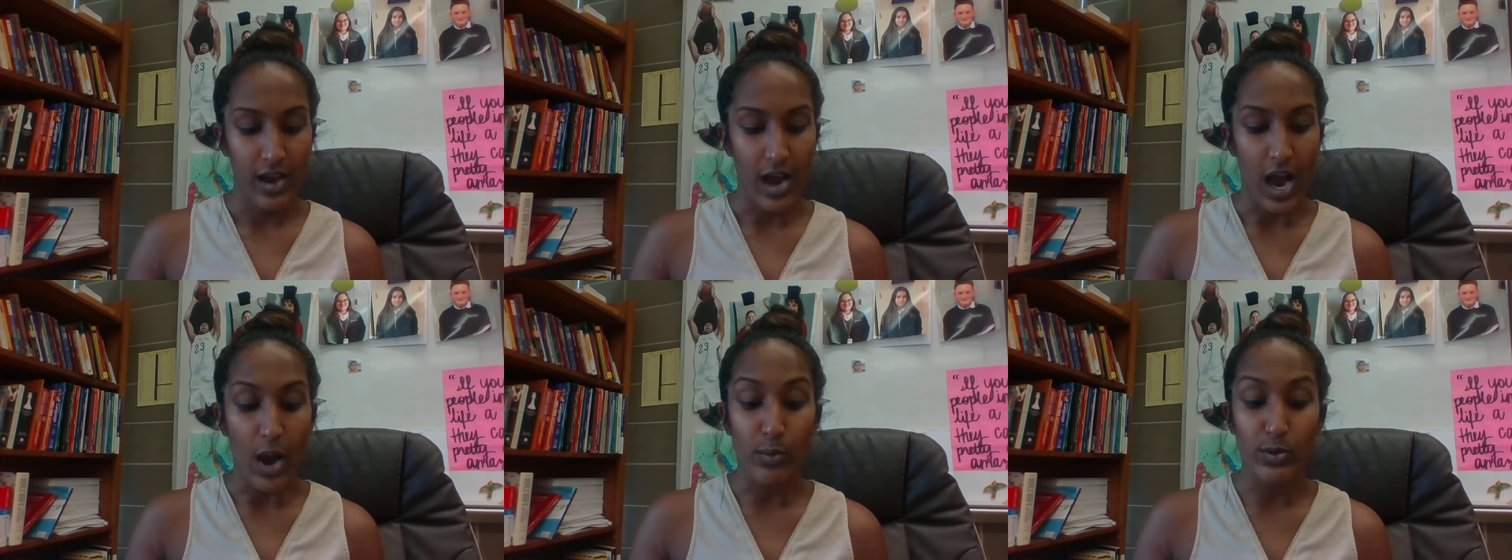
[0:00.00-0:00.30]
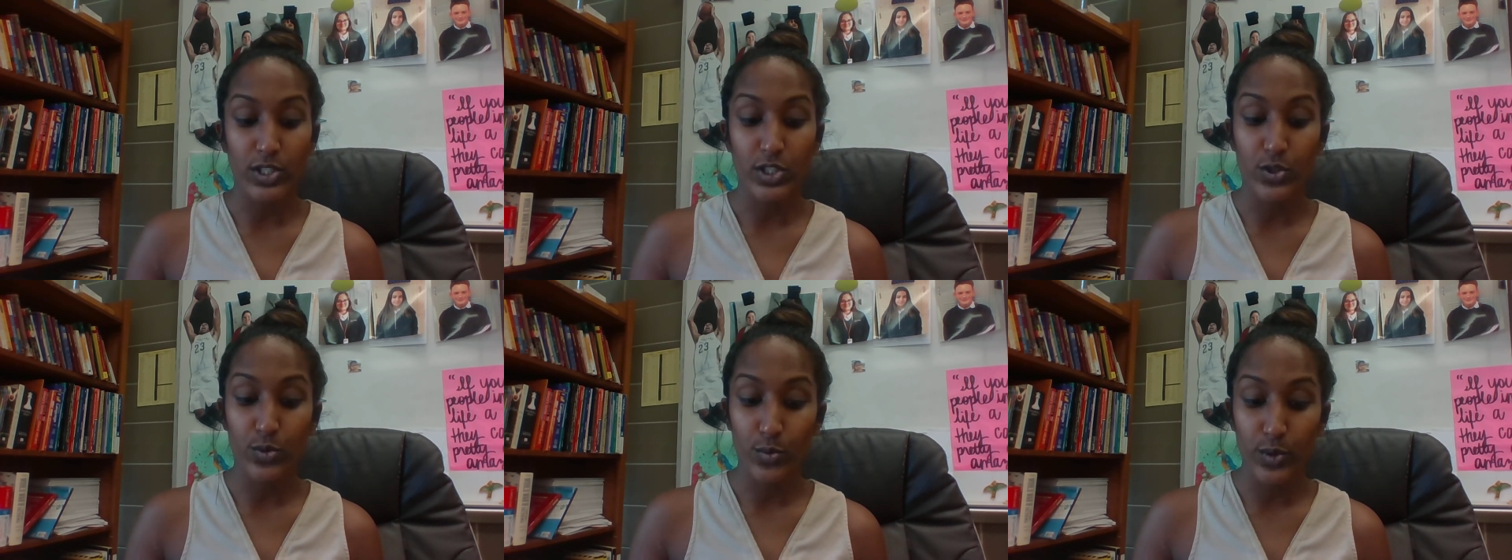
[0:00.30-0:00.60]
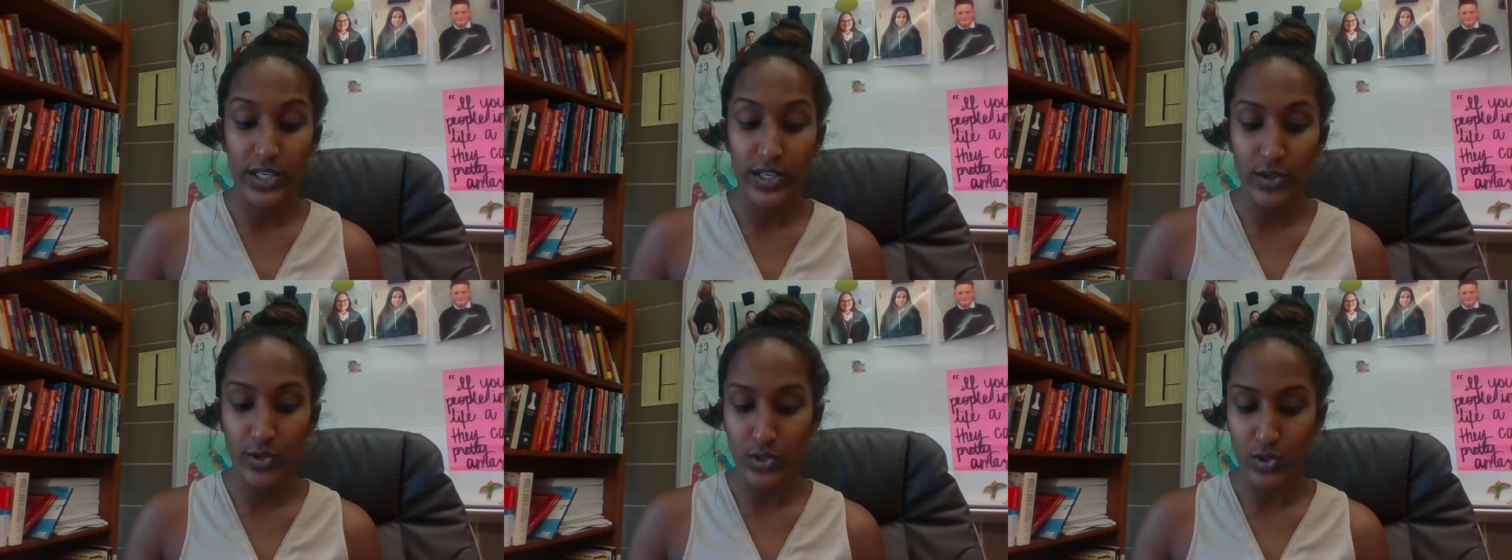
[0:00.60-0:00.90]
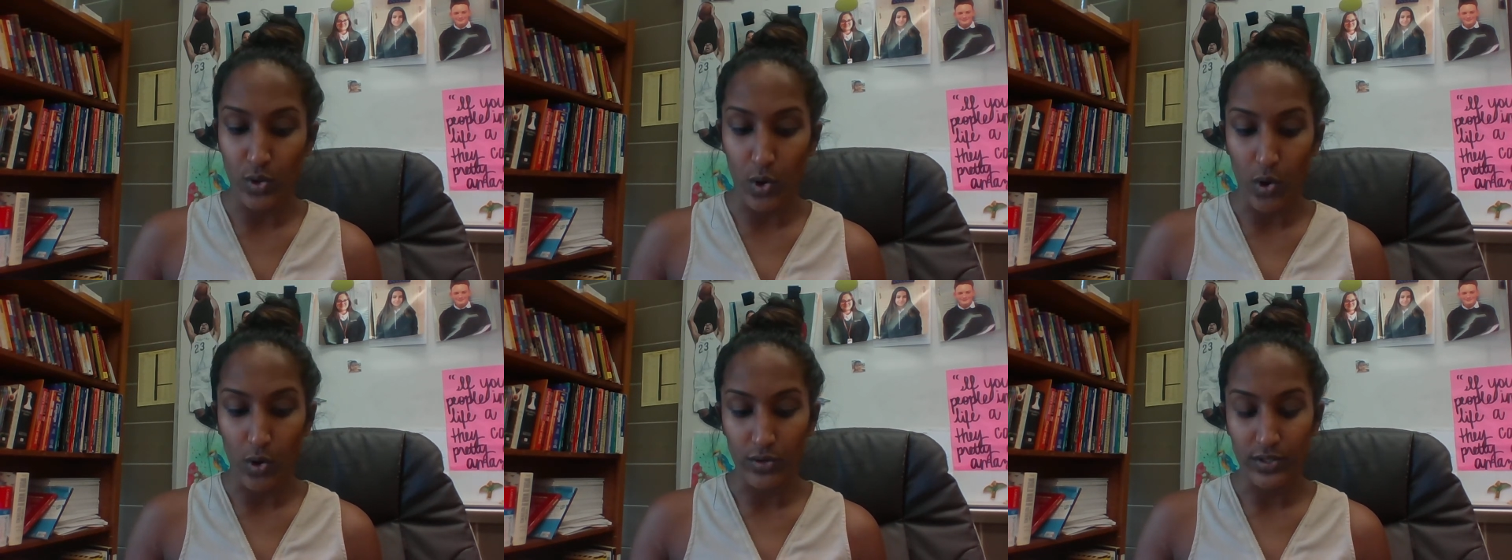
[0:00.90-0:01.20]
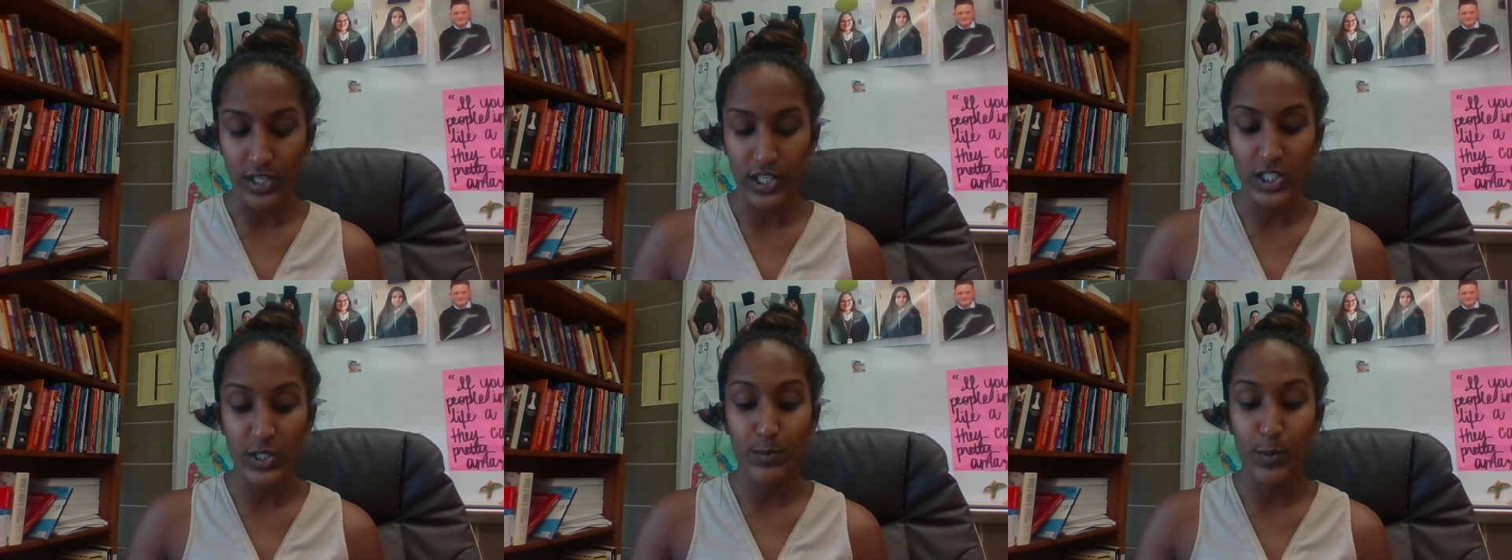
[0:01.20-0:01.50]
I was 3 years
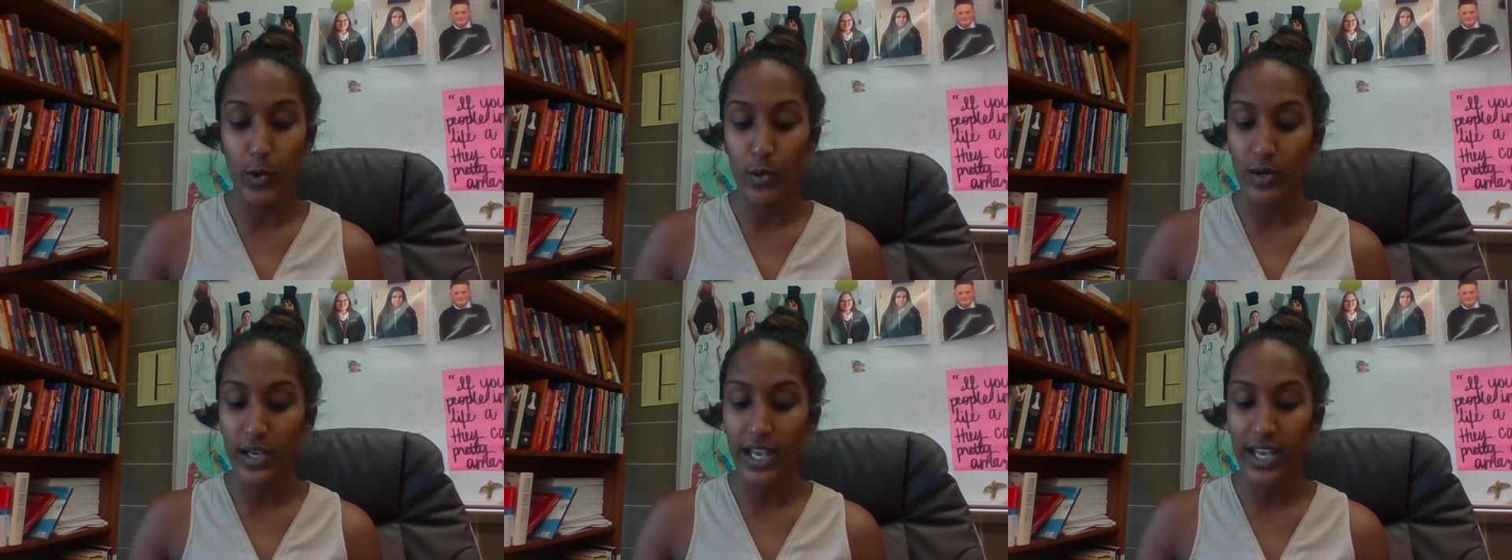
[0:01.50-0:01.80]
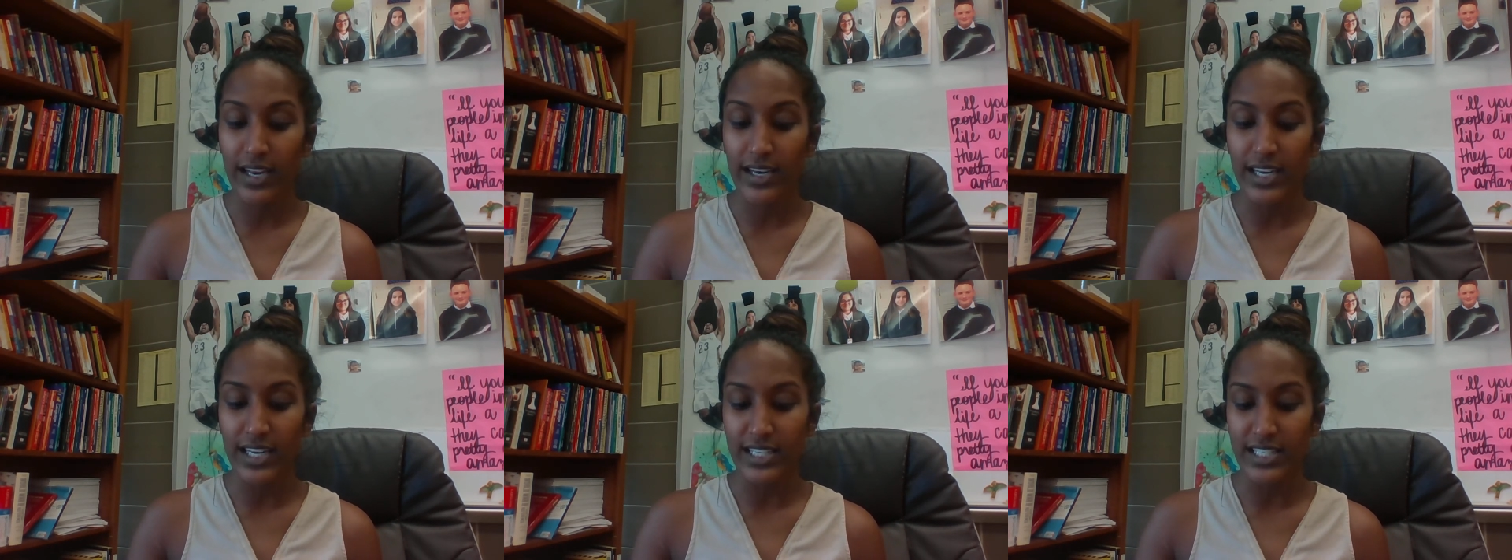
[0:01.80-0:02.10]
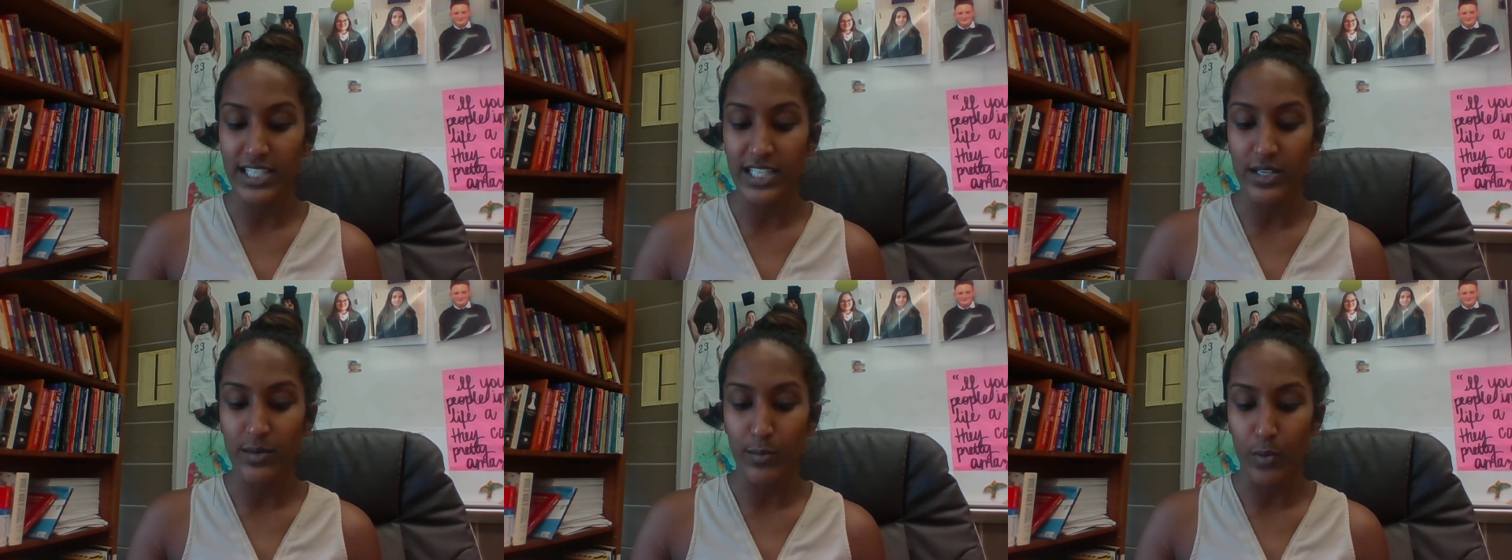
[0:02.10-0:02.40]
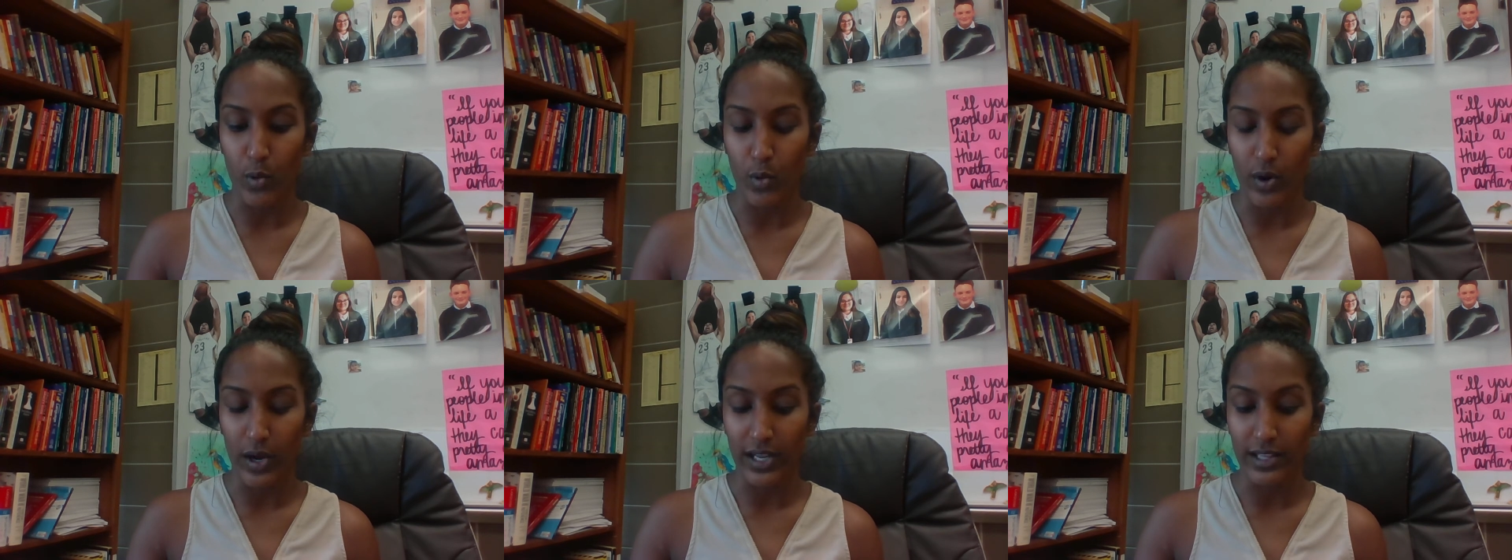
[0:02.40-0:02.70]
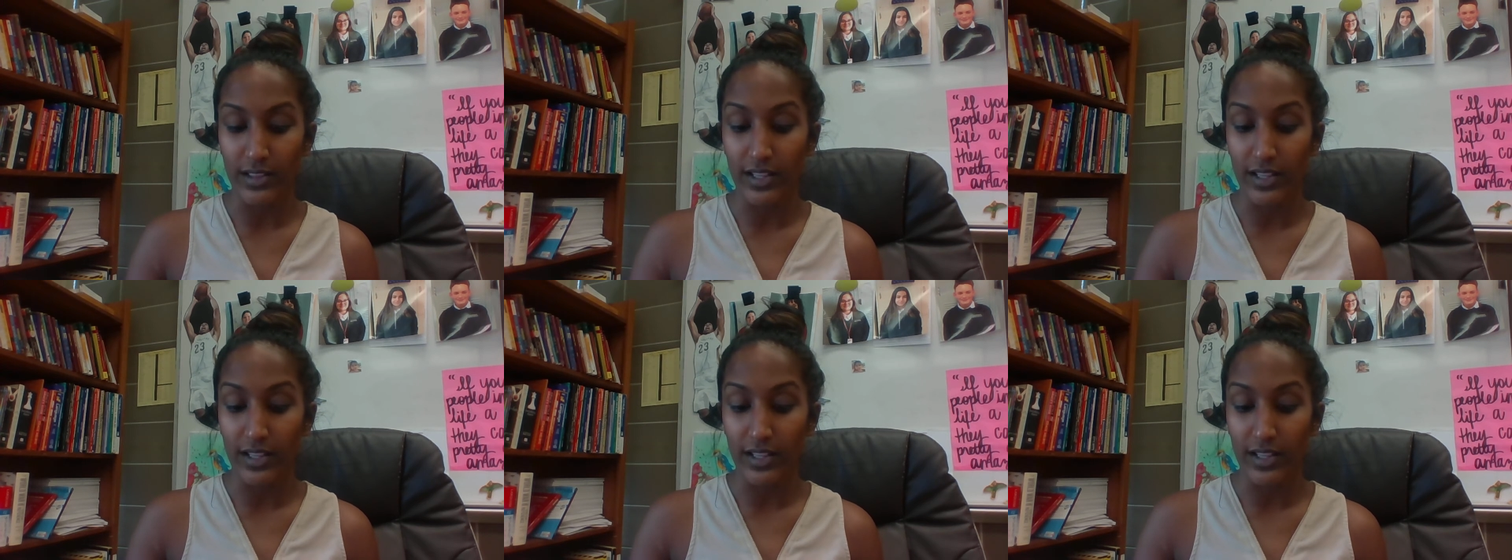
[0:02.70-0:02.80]
old, a Spokane Indian boy